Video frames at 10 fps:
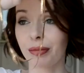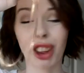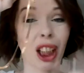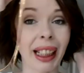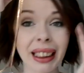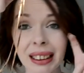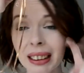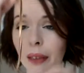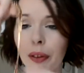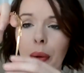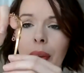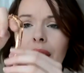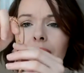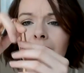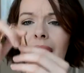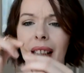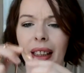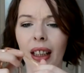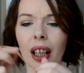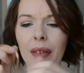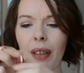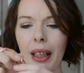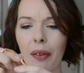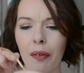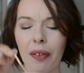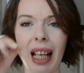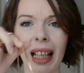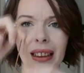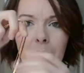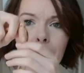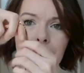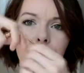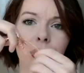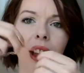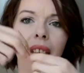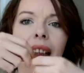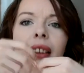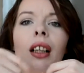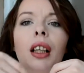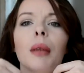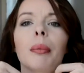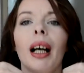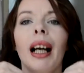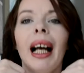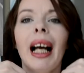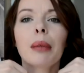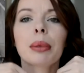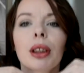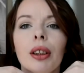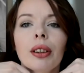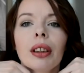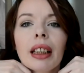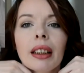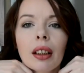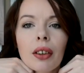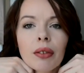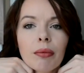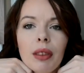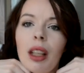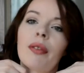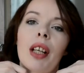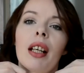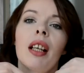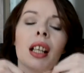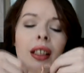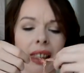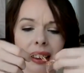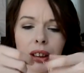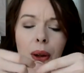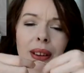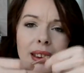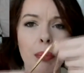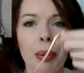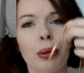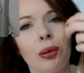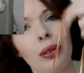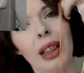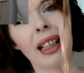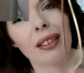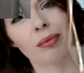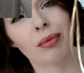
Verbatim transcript: chains, if you will. They're kind of like a flat metal chain, but I absolutely love it. It's so simple yet